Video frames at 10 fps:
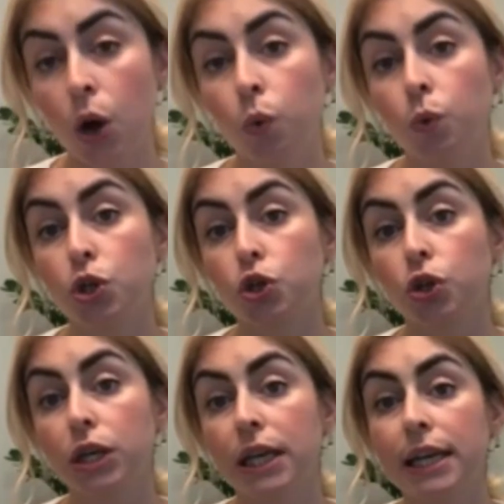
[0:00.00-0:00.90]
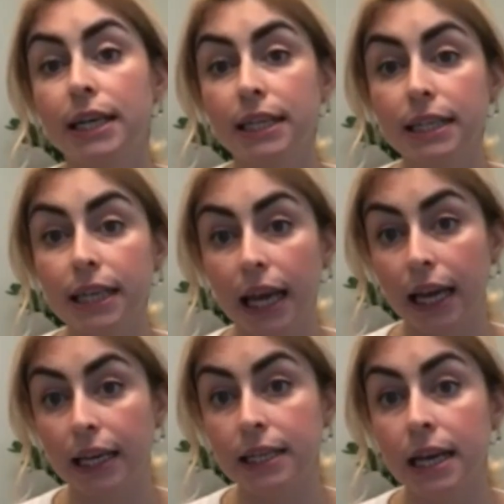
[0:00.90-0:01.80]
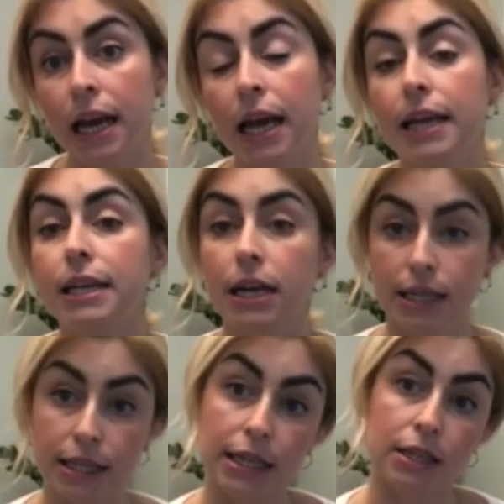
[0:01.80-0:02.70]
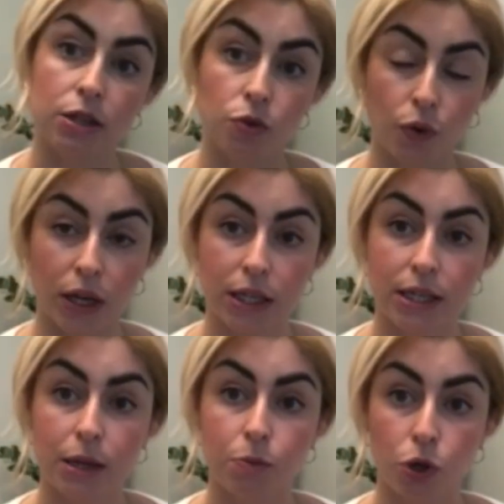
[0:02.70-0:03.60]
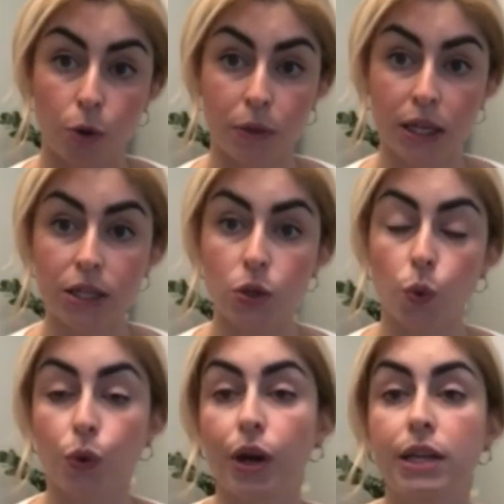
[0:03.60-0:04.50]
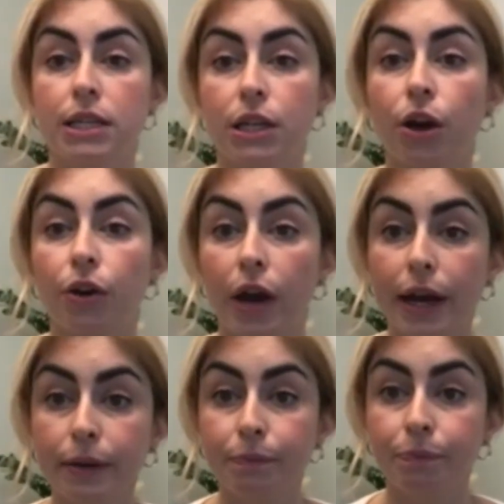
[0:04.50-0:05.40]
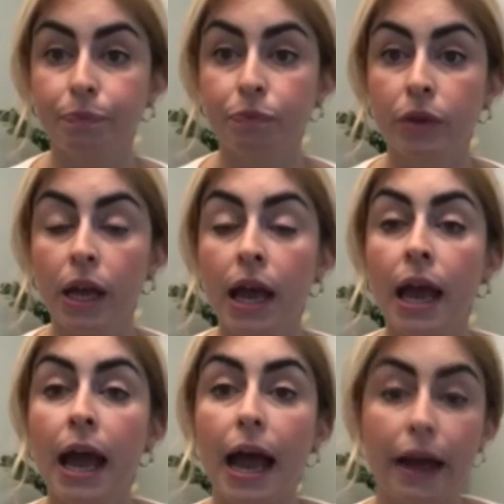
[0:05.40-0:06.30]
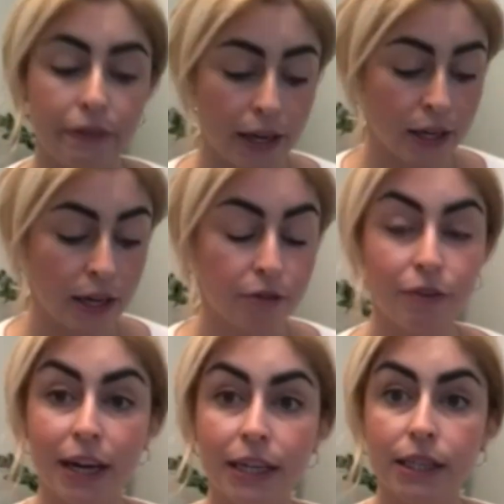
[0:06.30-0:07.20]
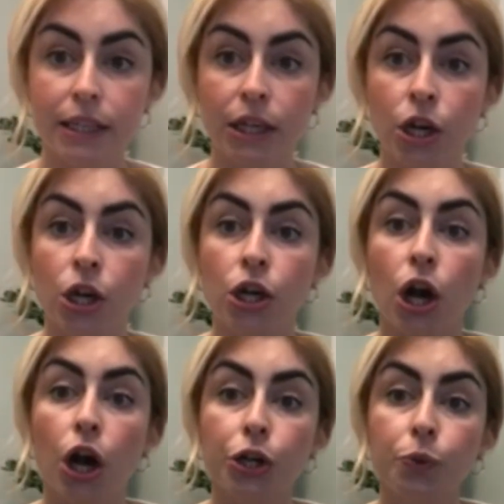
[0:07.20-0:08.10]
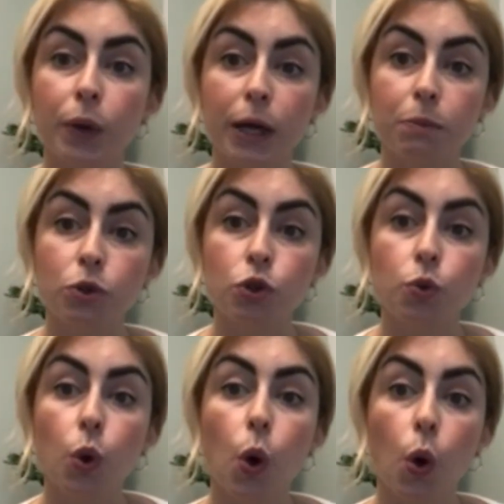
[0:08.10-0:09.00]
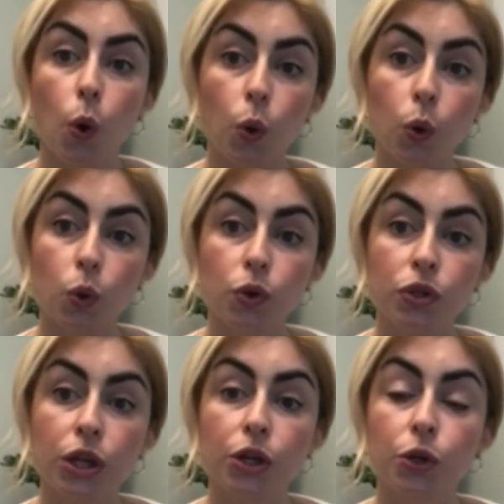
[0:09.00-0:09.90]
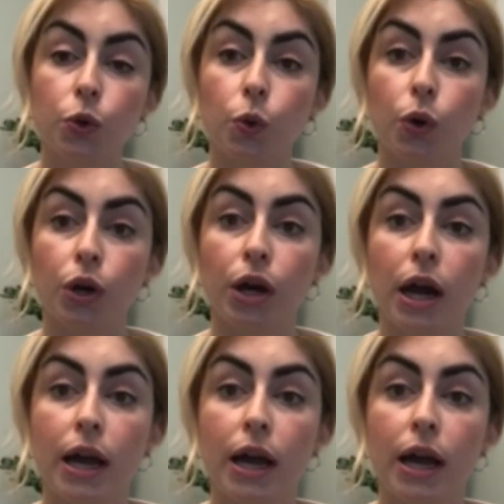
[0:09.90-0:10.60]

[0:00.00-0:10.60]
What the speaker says: which could indicate a diastasis rectus abdominis or a DRA? And then finally, are you able to hold your